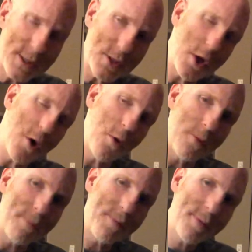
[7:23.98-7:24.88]
is
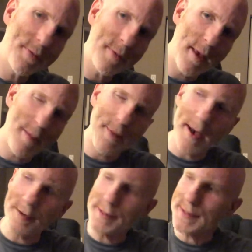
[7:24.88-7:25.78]
known
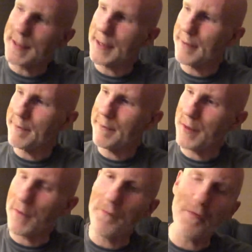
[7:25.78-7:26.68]
about
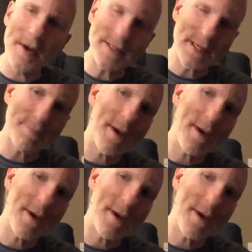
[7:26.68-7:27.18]
forensic